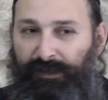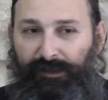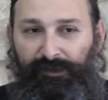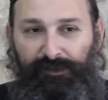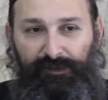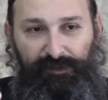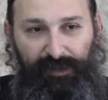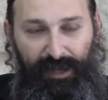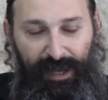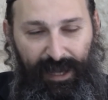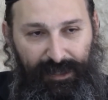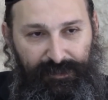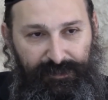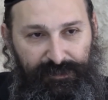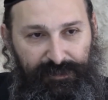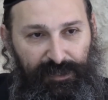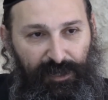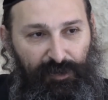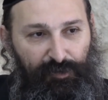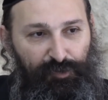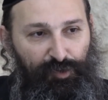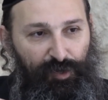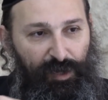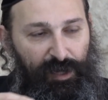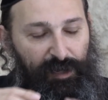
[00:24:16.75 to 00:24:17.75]
That's
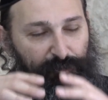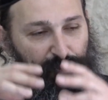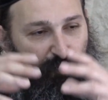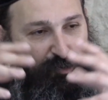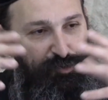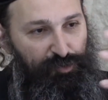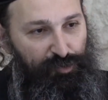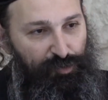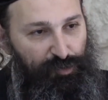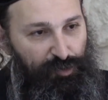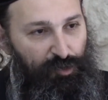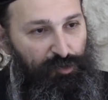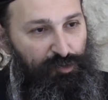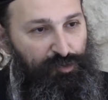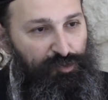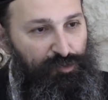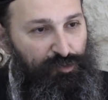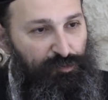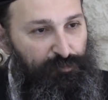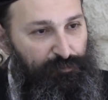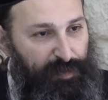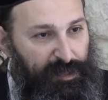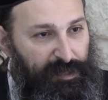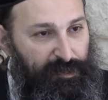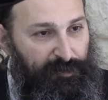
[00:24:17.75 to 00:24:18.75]
how you're able to go
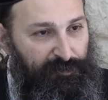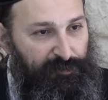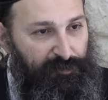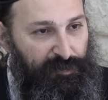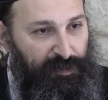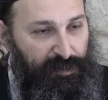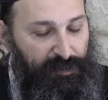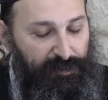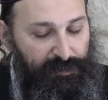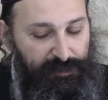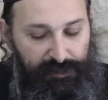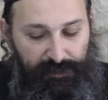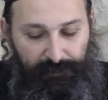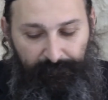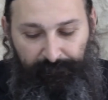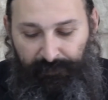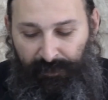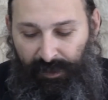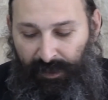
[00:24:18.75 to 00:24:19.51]
to bigger things.